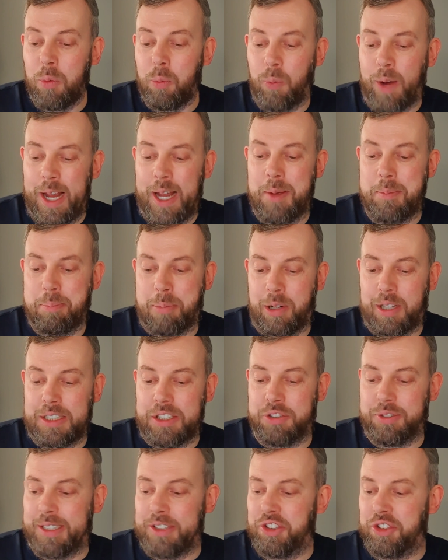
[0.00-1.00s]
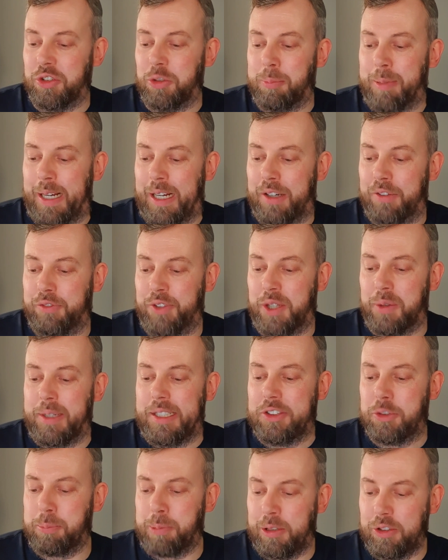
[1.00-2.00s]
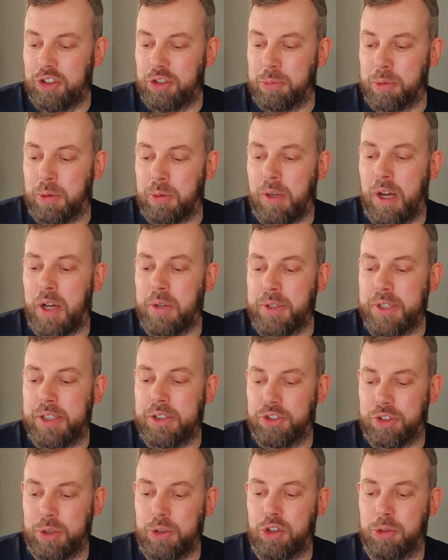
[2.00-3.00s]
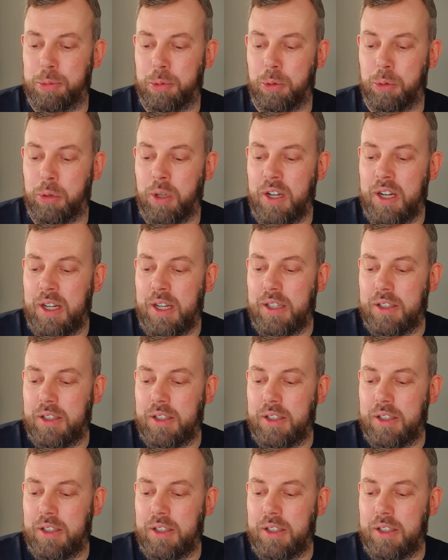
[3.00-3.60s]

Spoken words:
Where bi-directional power flow is possible, only a suitable